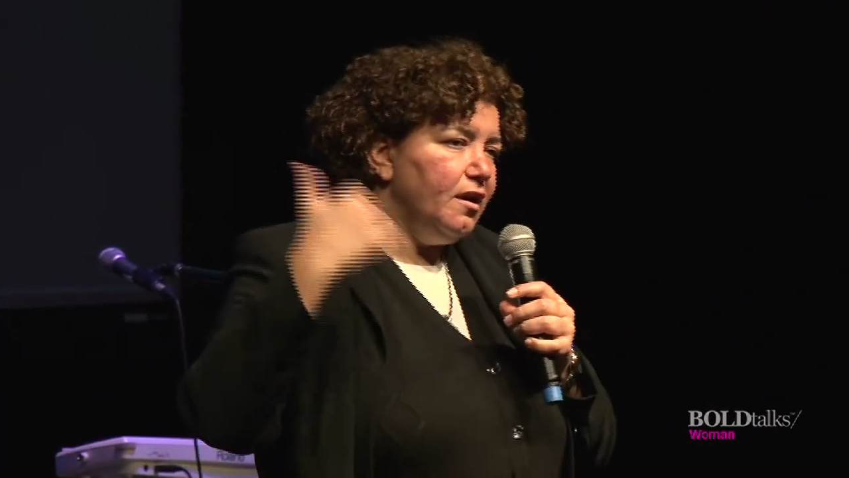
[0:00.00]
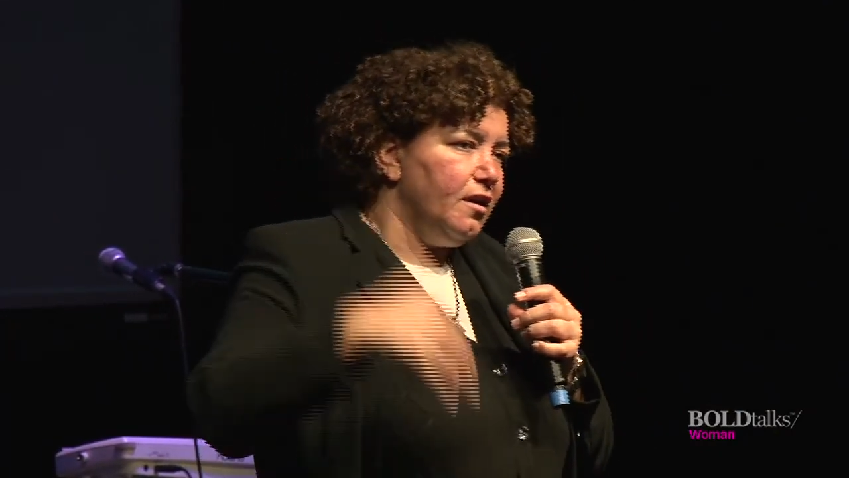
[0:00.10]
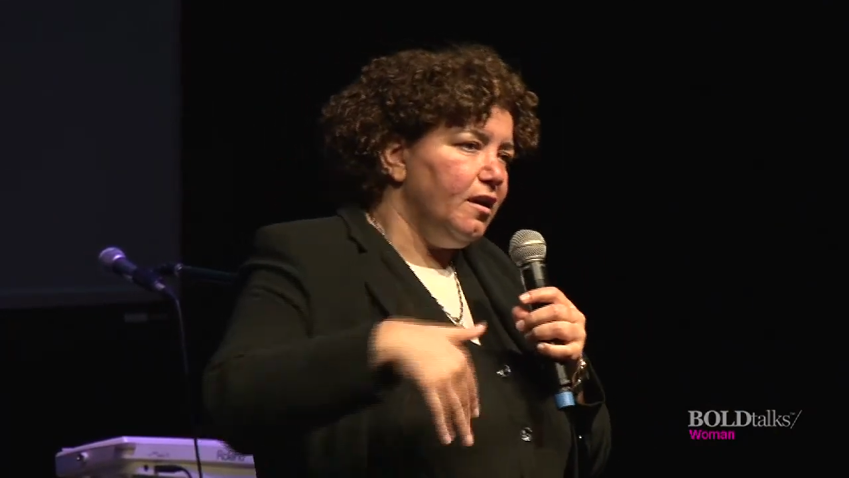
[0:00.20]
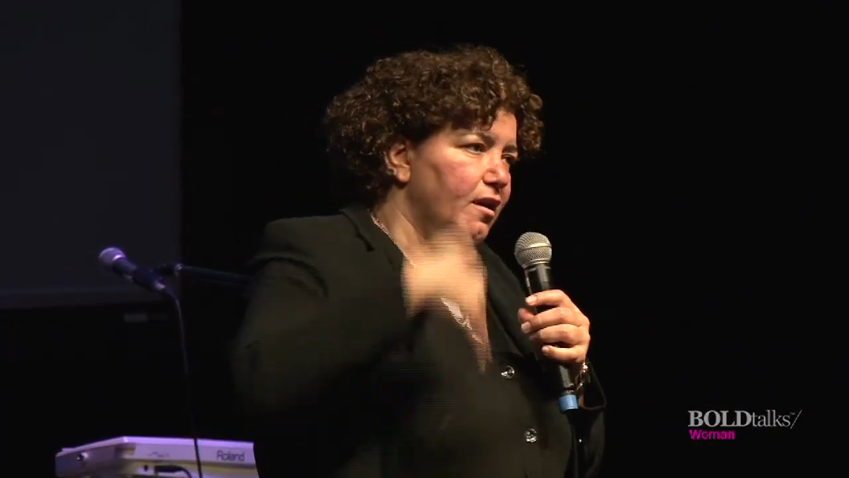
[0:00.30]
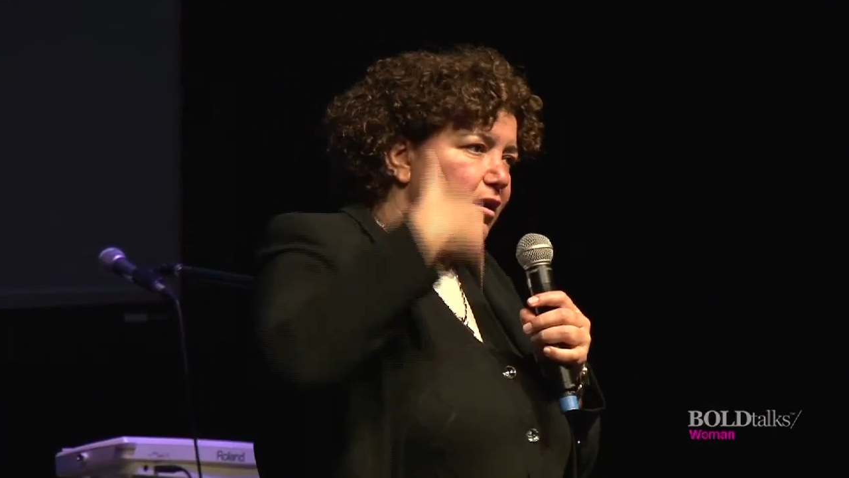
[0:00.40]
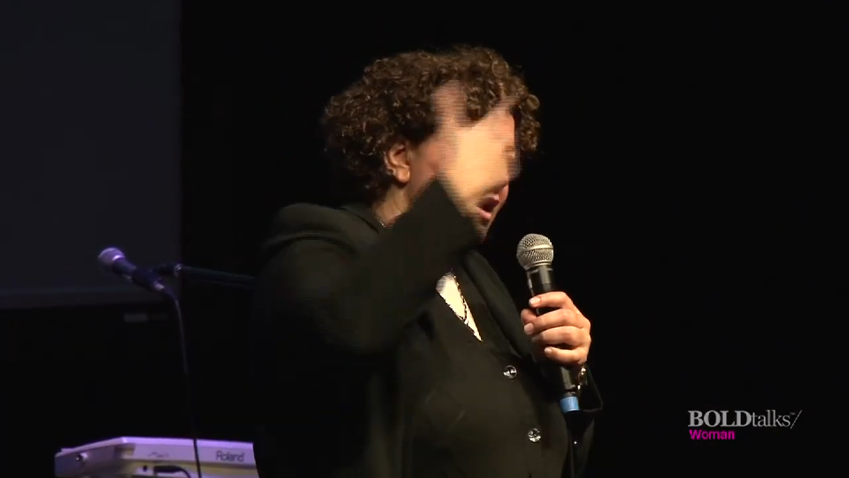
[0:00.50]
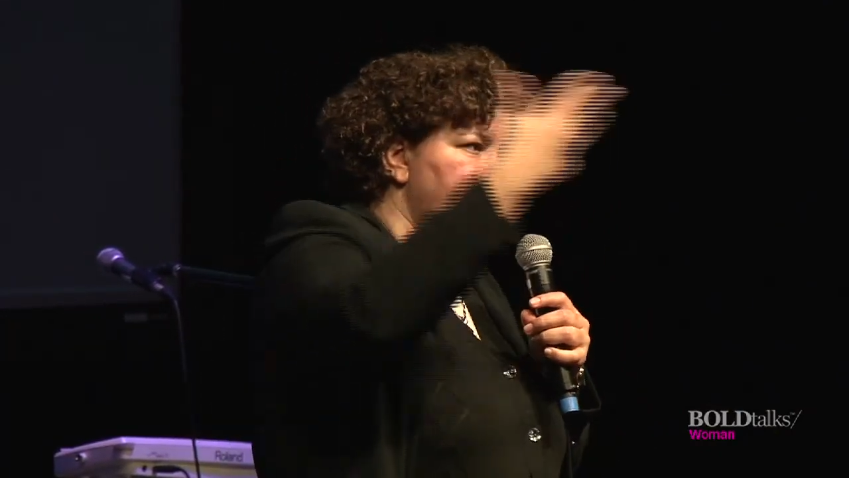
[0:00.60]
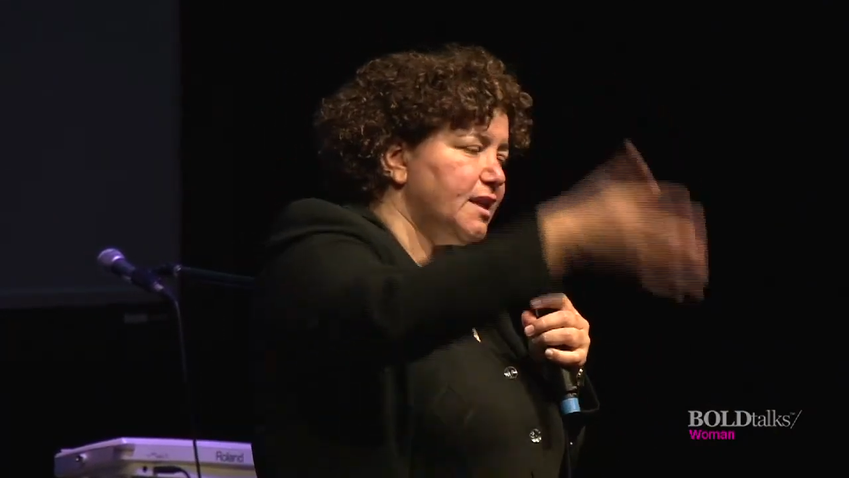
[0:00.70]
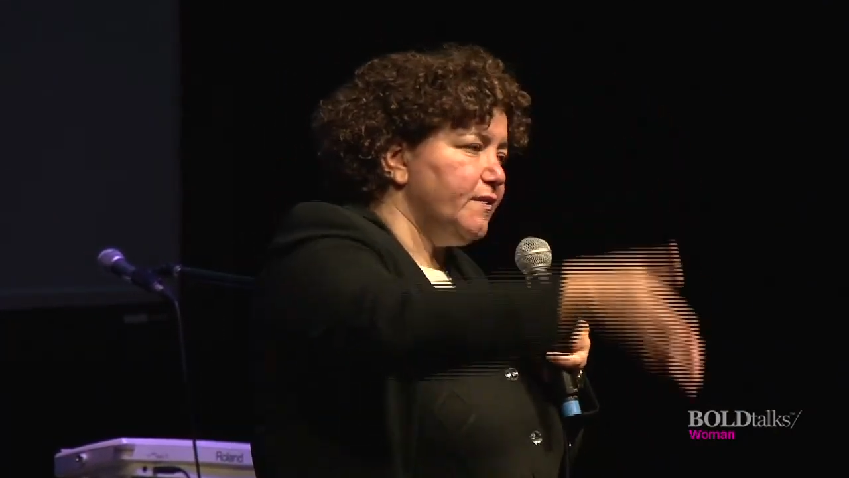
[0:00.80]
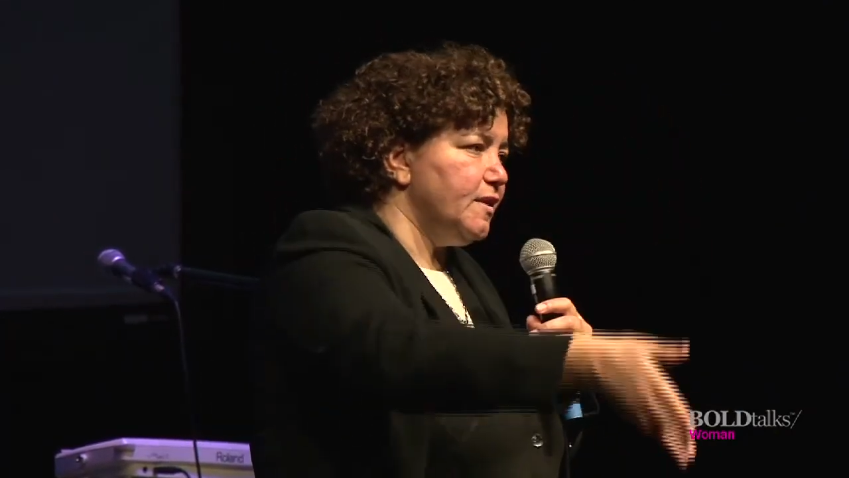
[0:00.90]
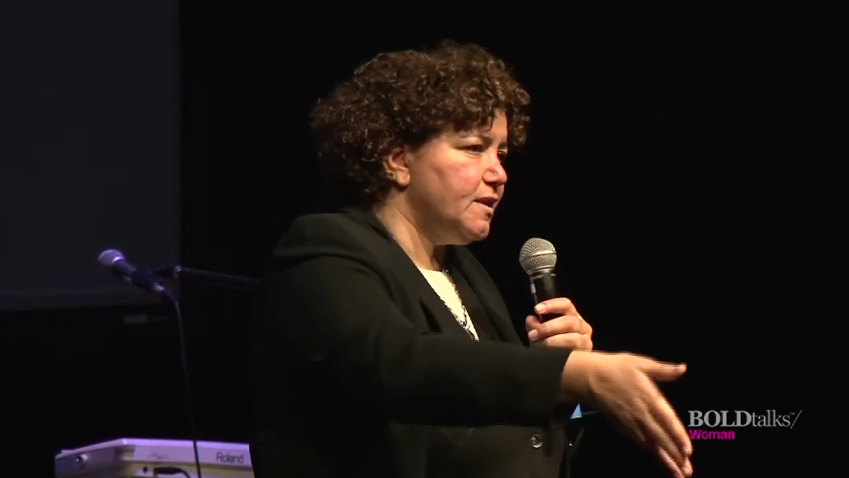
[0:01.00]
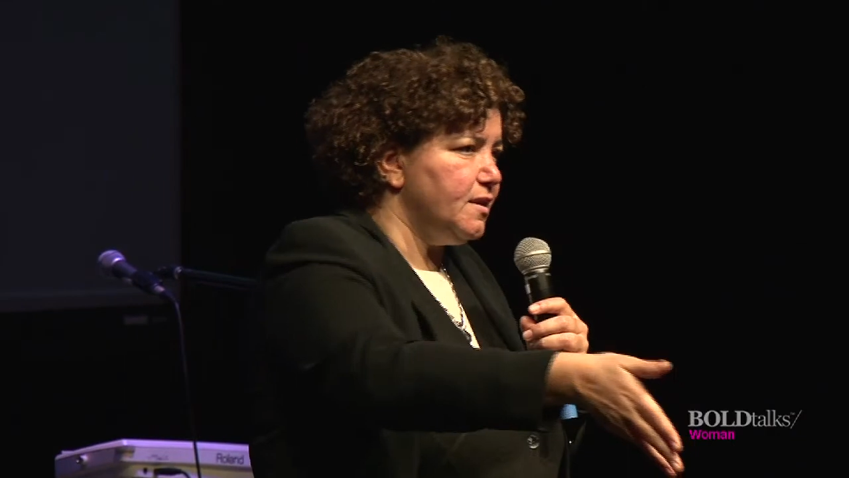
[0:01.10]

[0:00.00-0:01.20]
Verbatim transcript: uh, activists.